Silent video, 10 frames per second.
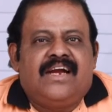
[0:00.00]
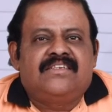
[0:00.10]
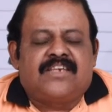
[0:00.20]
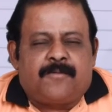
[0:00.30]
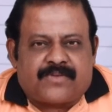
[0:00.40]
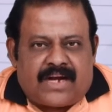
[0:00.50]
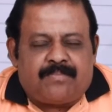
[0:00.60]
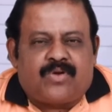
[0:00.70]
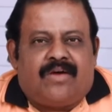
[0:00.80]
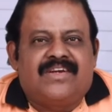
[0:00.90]
and
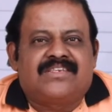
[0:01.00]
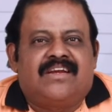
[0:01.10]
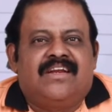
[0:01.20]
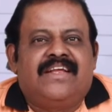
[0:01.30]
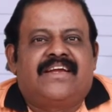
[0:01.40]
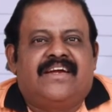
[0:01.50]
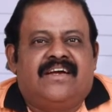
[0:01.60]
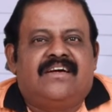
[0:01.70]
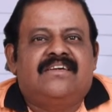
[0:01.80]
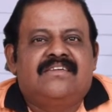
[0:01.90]
subscribe to our channel
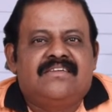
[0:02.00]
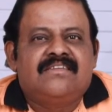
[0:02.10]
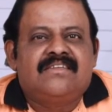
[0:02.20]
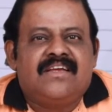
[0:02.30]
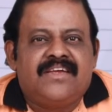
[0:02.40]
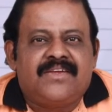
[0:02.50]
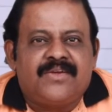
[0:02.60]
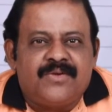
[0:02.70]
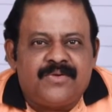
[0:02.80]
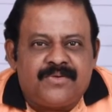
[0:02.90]
Ekeeda.
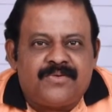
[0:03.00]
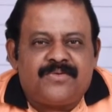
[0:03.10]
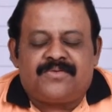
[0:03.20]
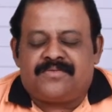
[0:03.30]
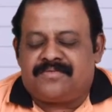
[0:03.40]
Thank you.